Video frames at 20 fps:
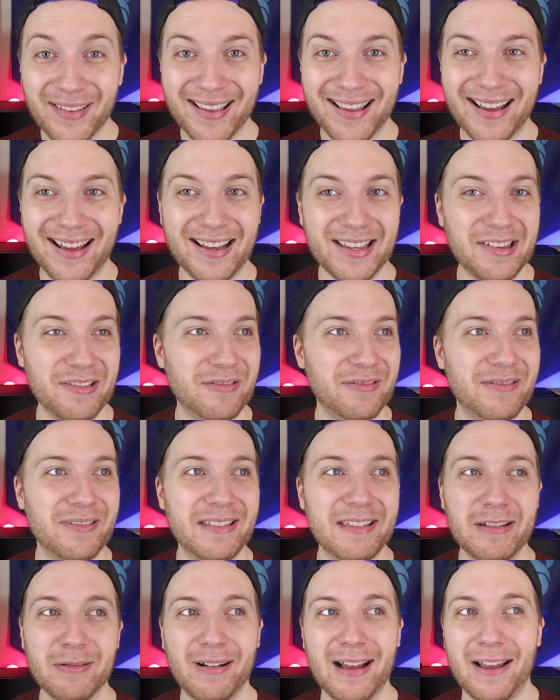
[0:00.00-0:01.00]
You
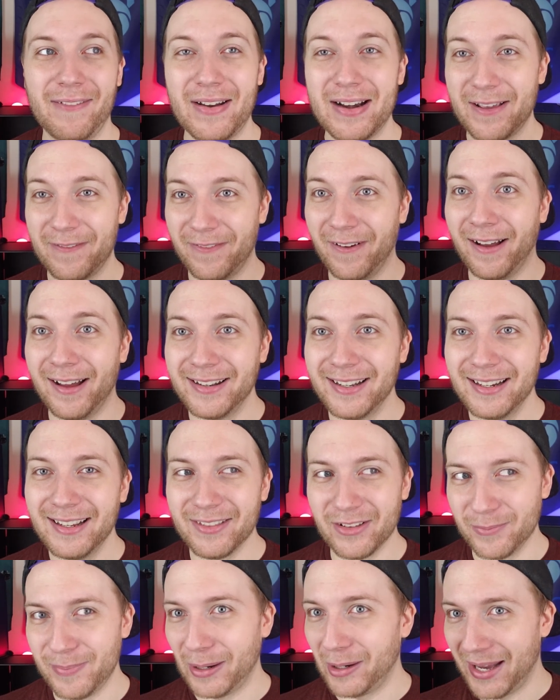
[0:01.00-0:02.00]
don't have any fun.
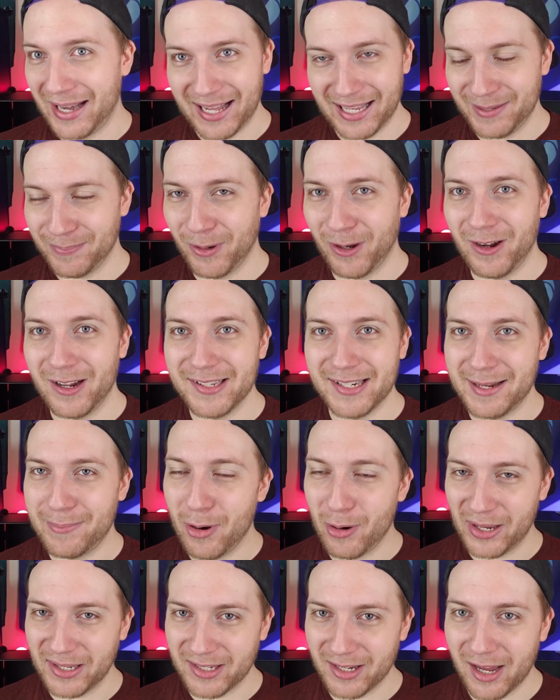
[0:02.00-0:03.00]
There are barely any spawns, any
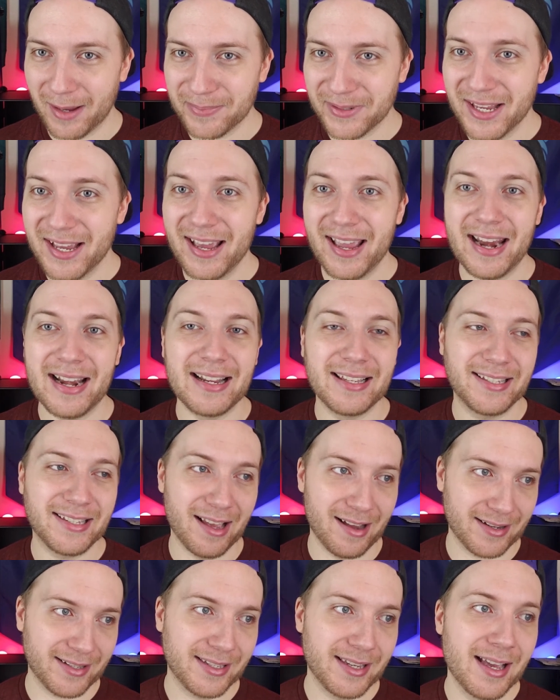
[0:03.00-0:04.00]
PokéStops, and it
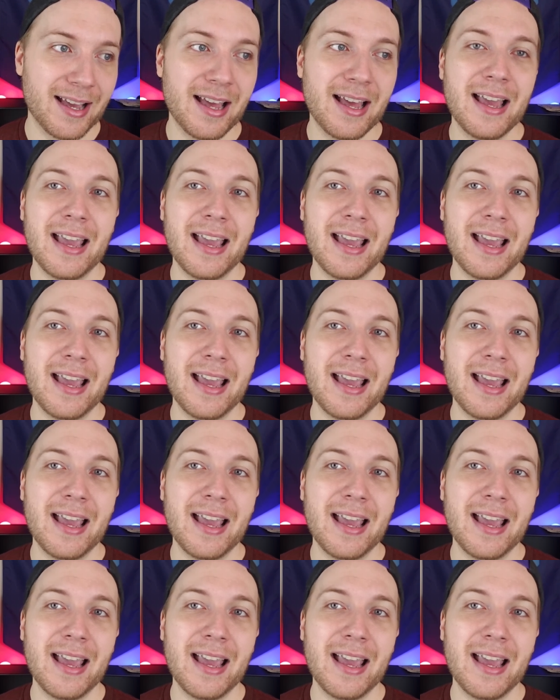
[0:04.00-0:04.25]
sucks.